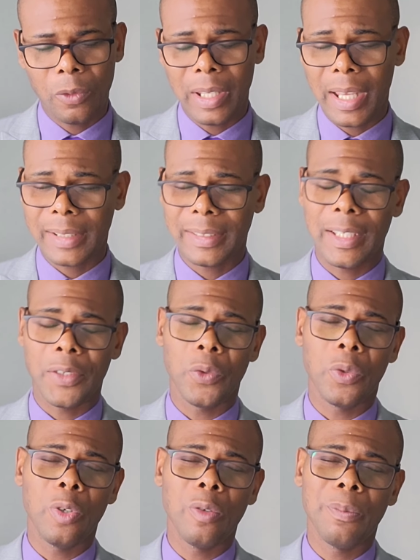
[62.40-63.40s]
we ask that
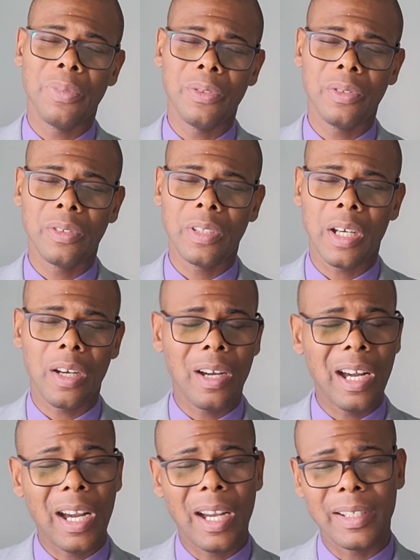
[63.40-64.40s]
you open
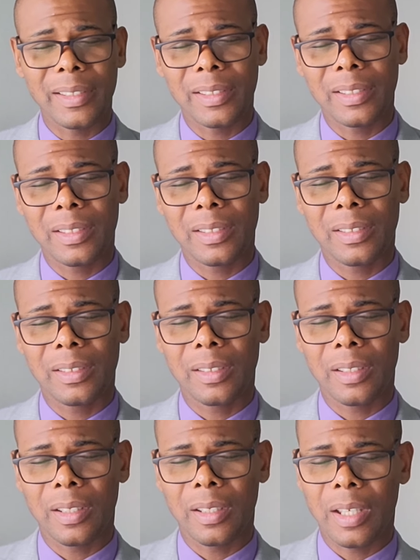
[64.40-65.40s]
our eyes,
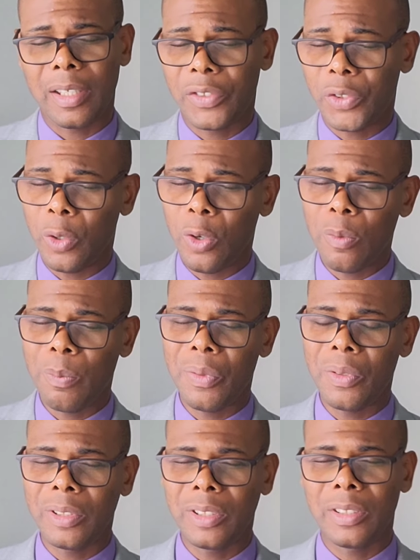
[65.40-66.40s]
as you
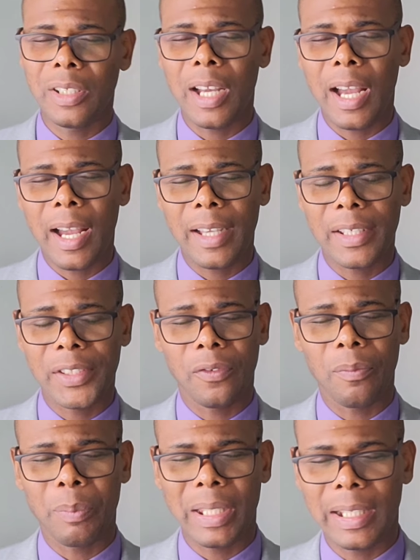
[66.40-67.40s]
opened the eyes
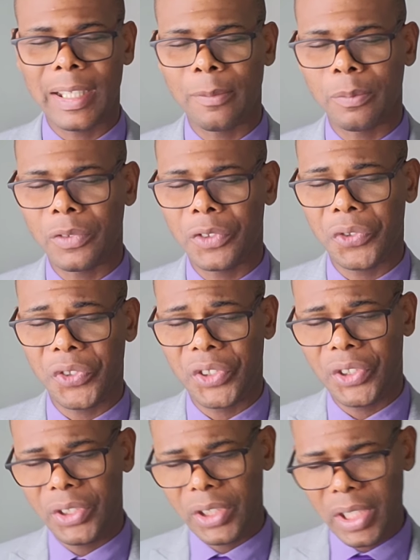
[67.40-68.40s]
of Balaam to
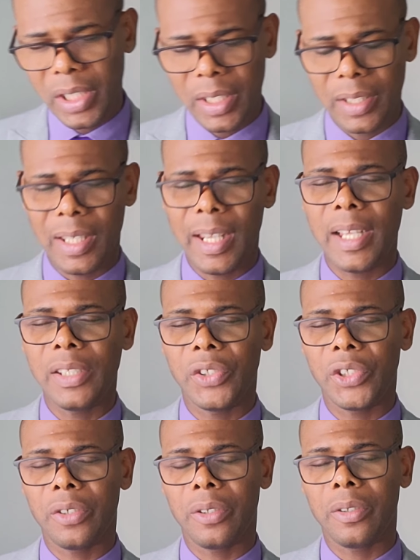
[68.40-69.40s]
see the
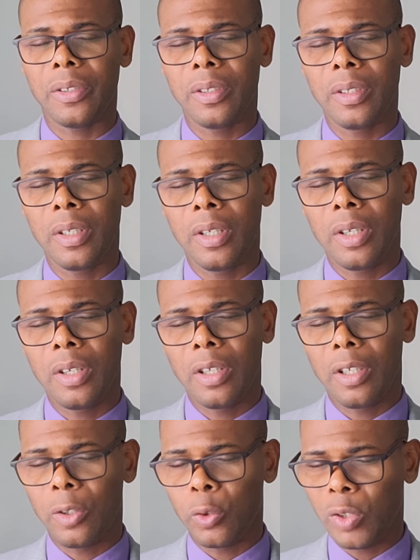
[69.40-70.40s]
angel.
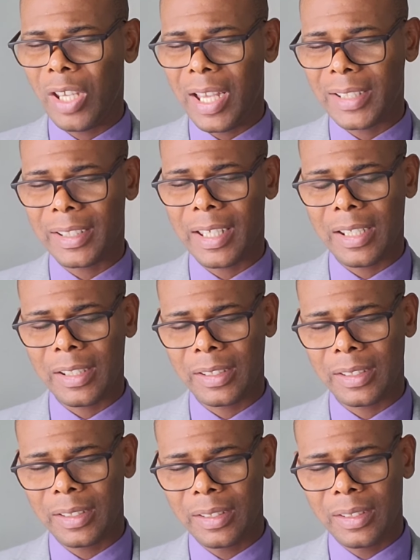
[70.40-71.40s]
Lord, we ask
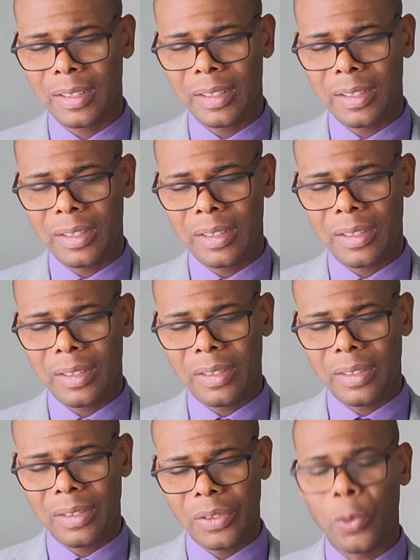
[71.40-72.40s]
that
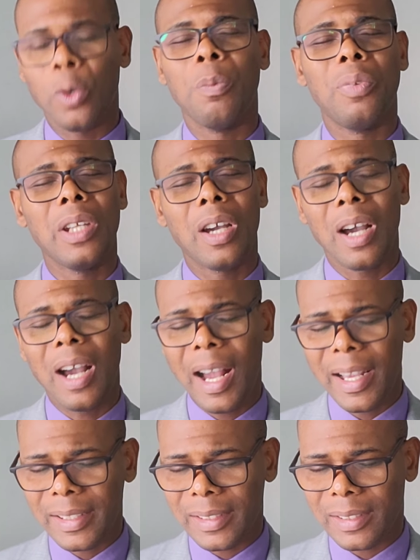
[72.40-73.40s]
you open our
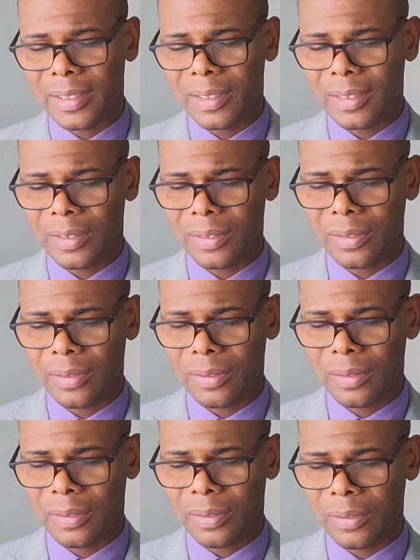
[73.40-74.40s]
eyes
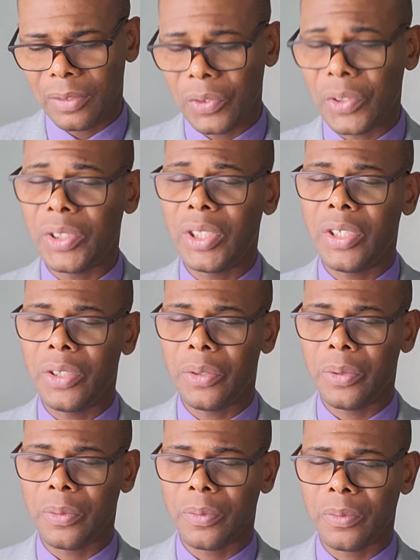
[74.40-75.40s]
to see
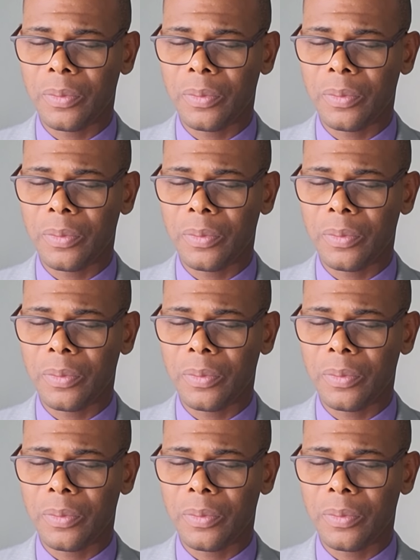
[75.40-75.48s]
you